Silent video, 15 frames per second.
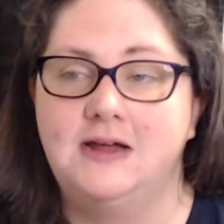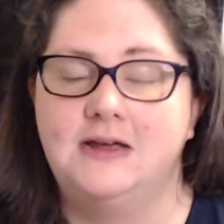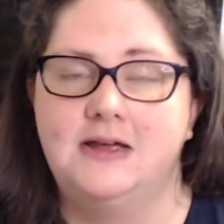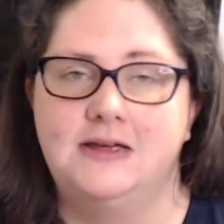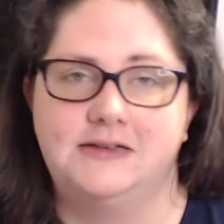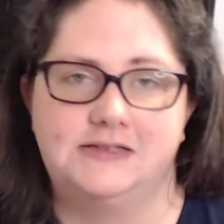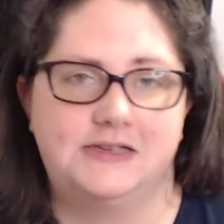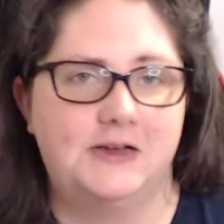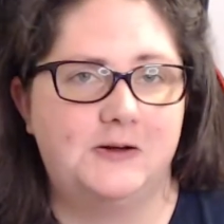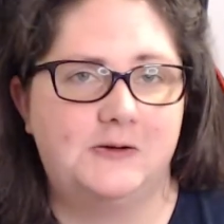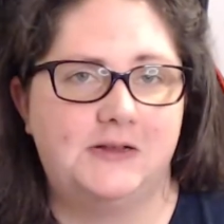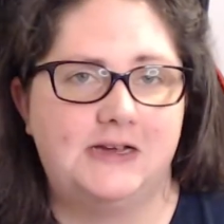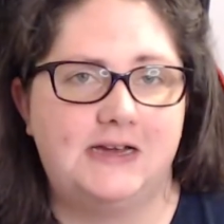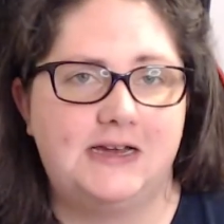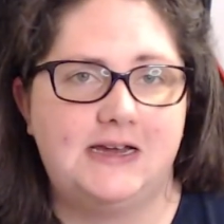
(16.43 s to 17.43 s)

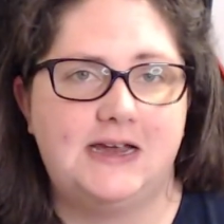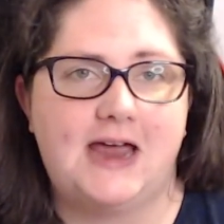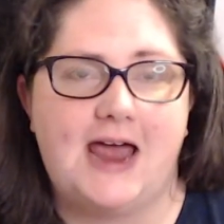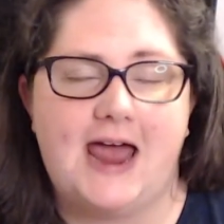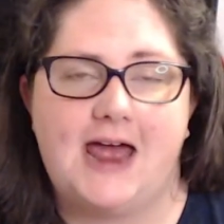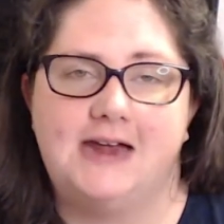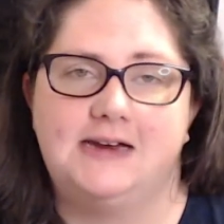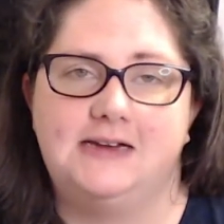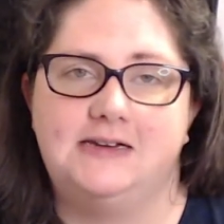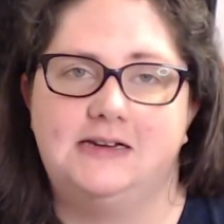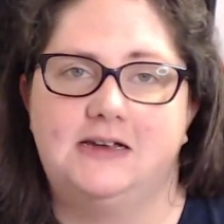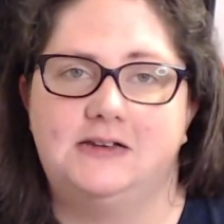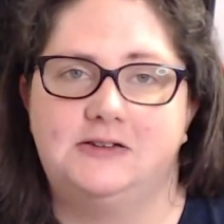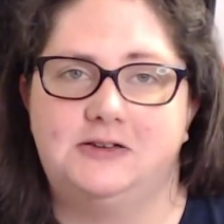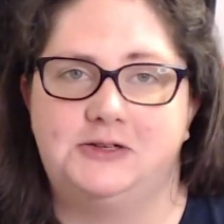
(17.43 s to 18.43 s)
slowly
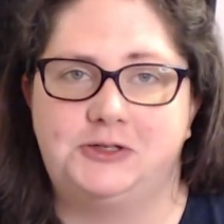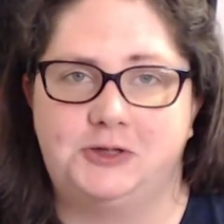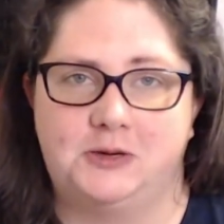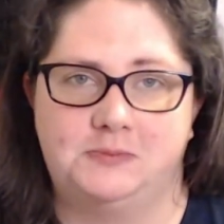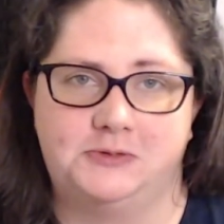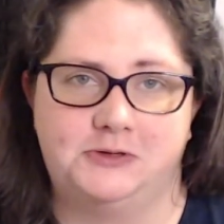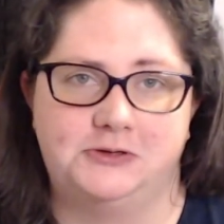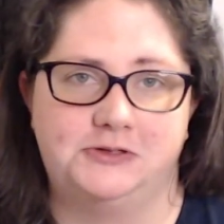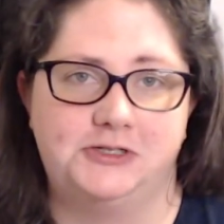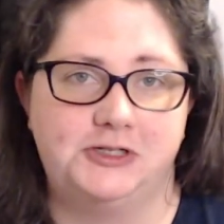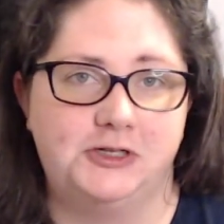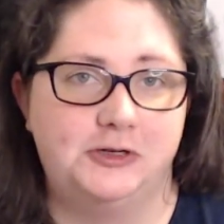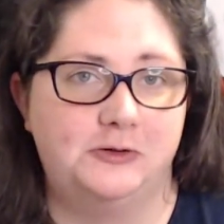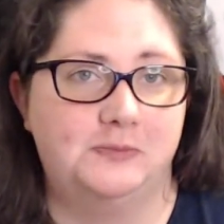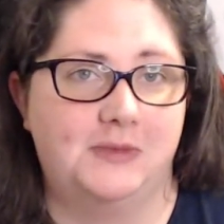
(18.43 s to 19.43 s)
adding descriptors
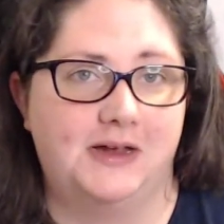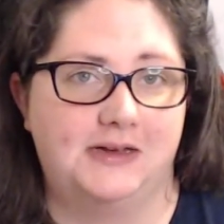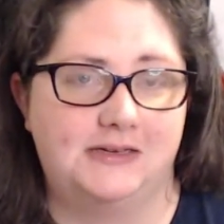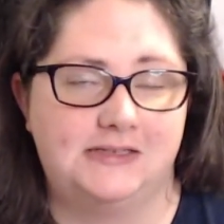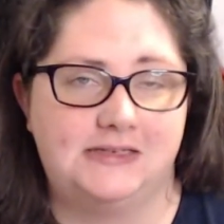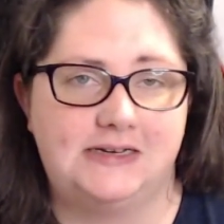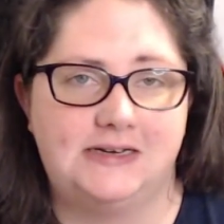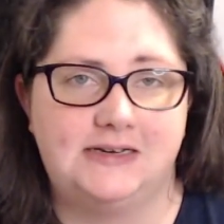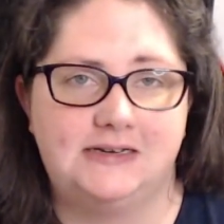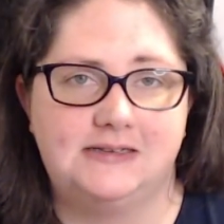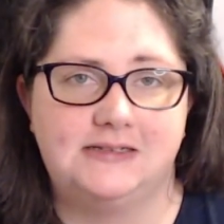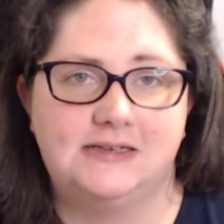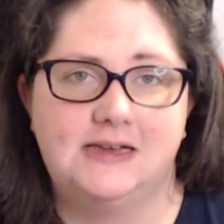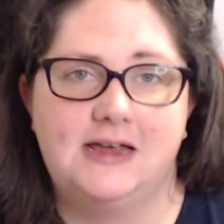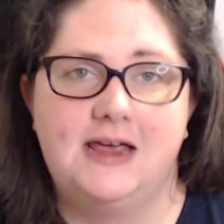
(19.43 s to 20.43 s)
to my
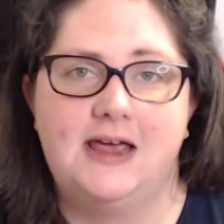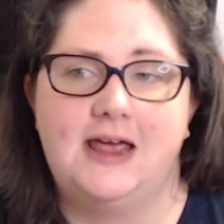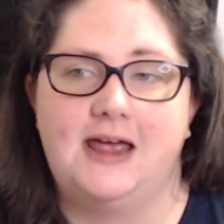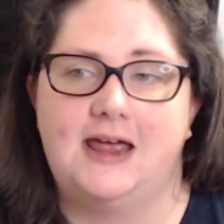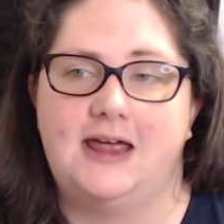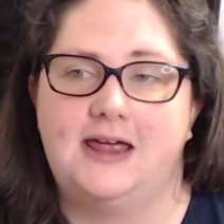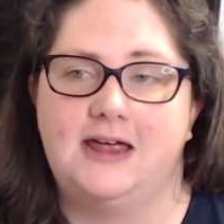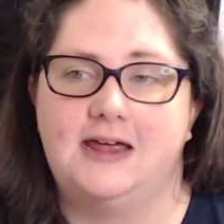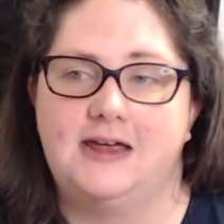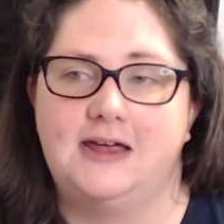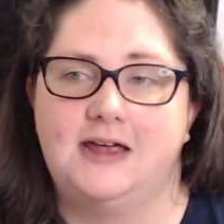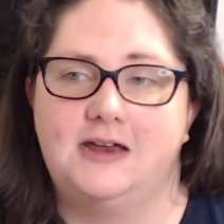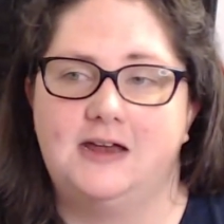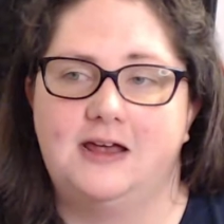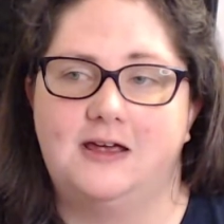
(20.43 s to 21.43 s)
scenes
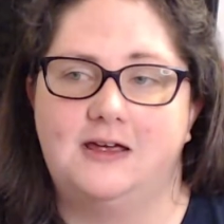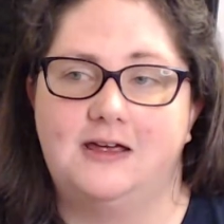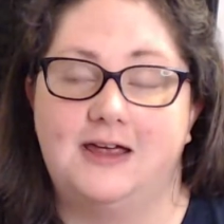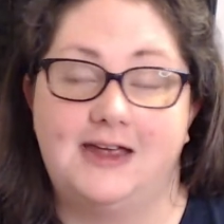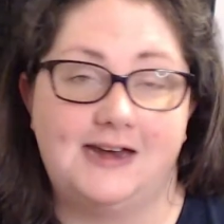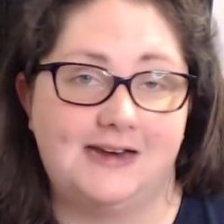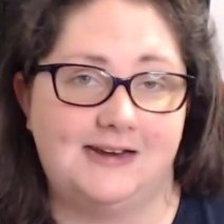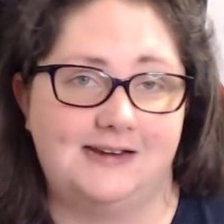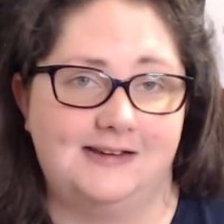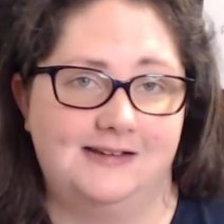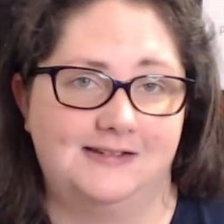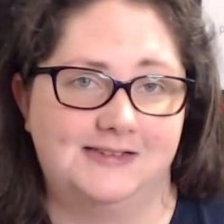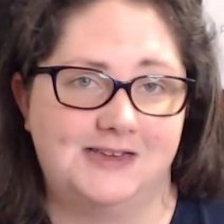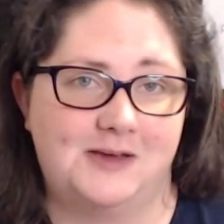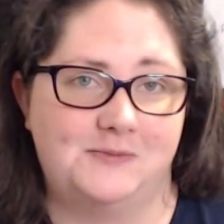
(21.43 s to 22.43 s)
and editing
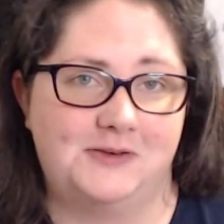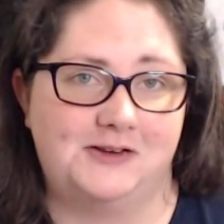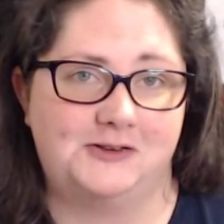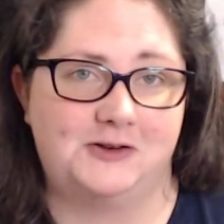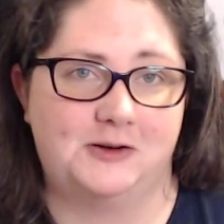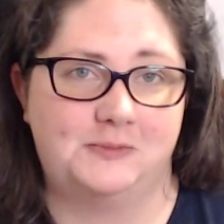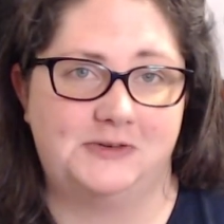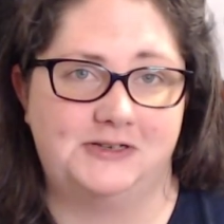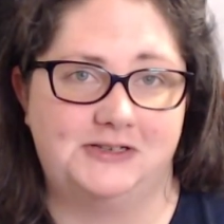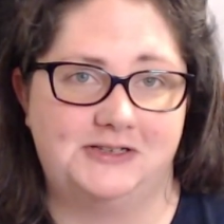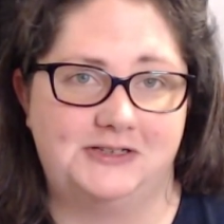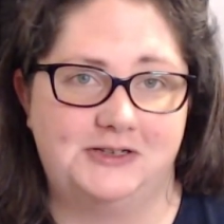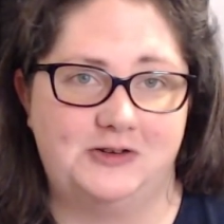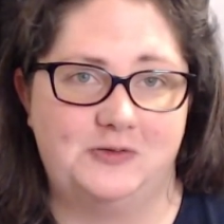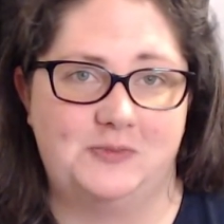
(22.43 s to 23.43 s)
some descriptions
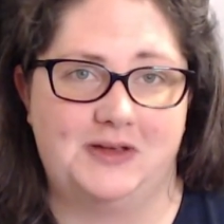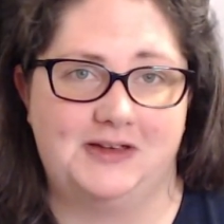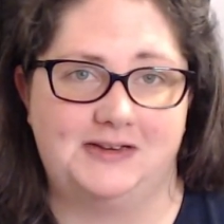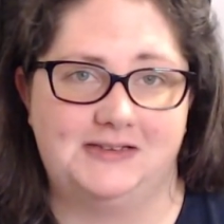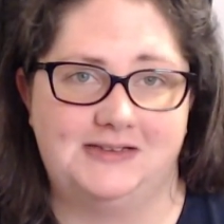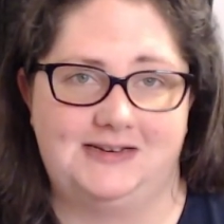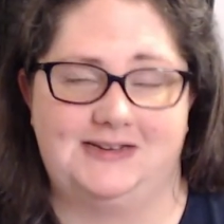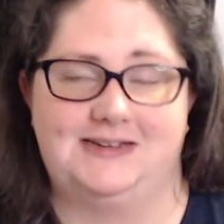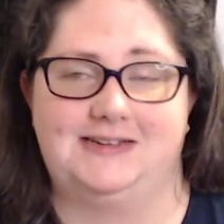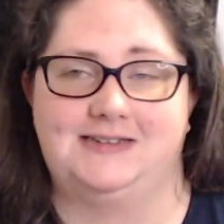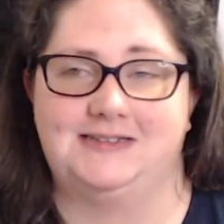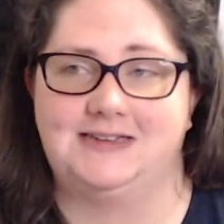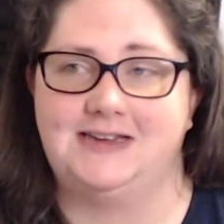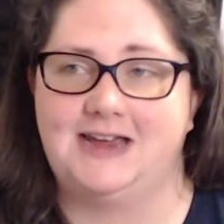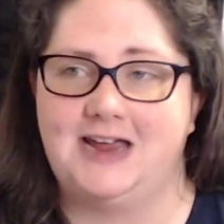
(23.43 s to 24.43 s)
to my
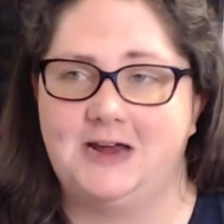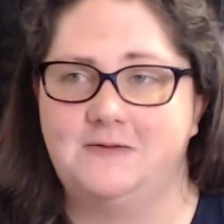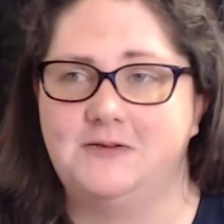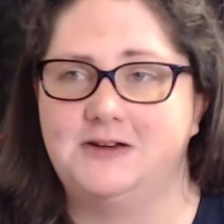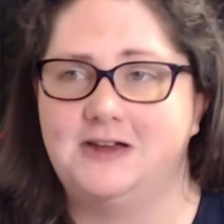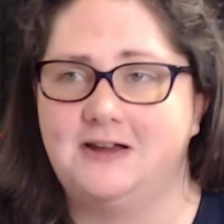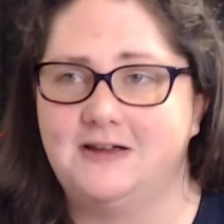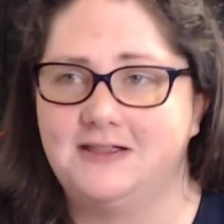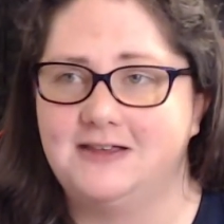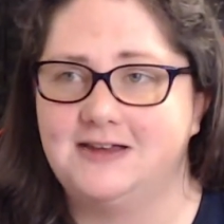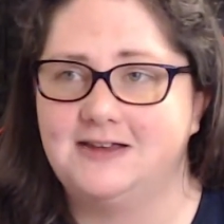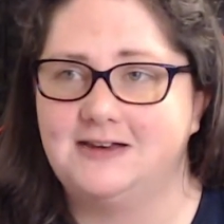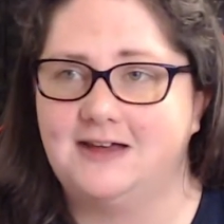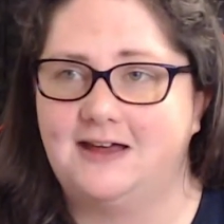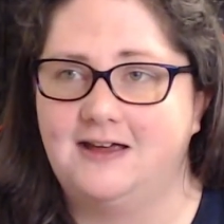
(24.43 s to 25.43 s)
scenes. Every now and
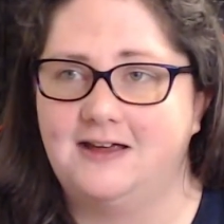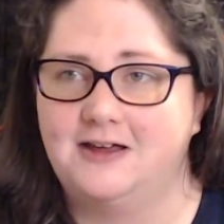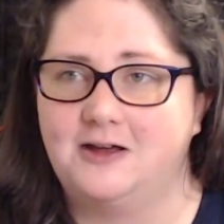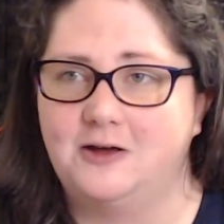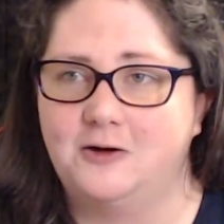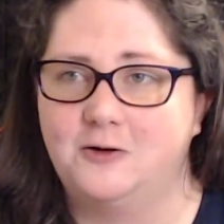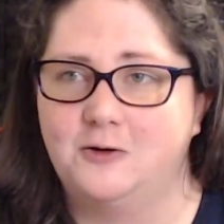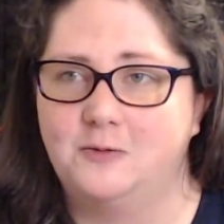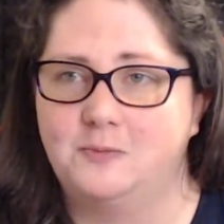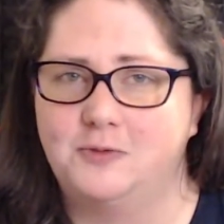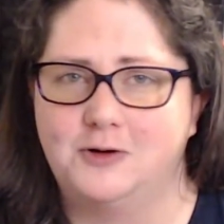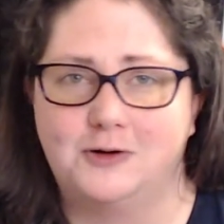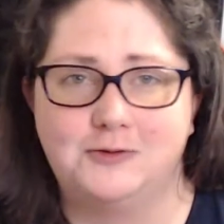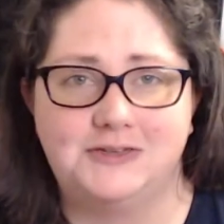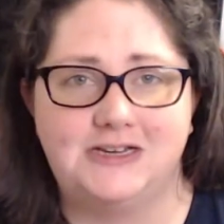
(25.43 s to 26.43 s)
then I go
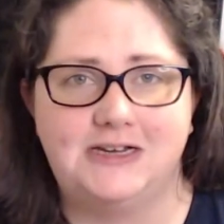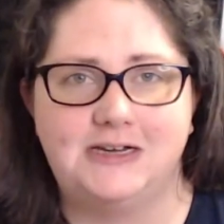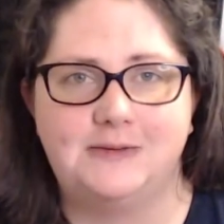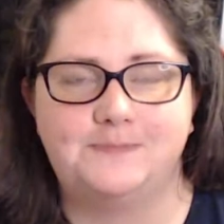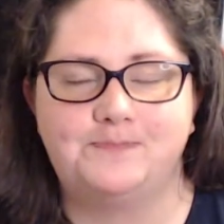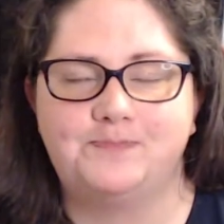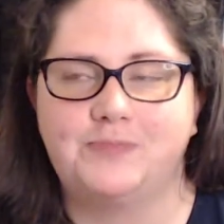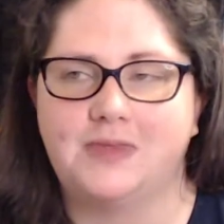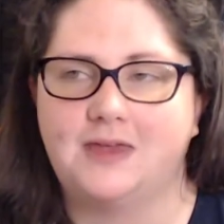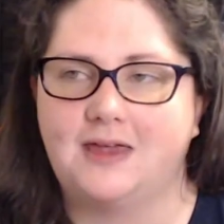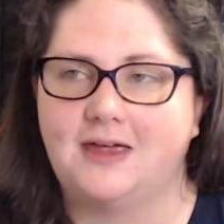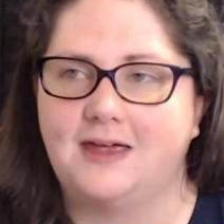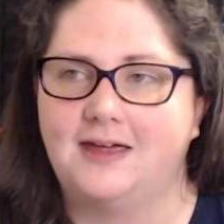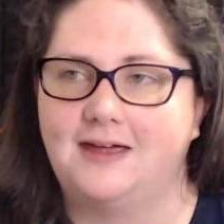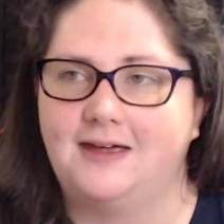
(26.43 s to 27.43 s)
prosy
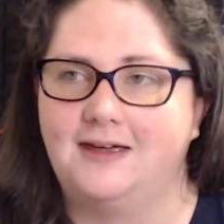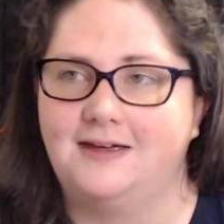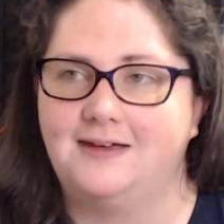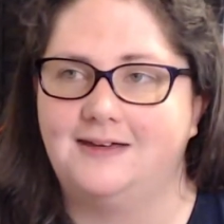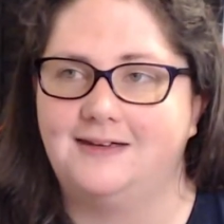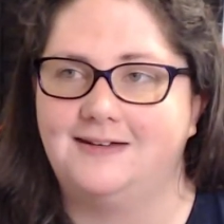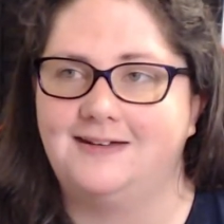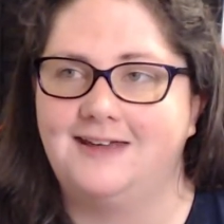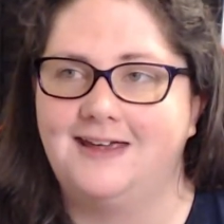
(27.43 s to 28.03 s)
and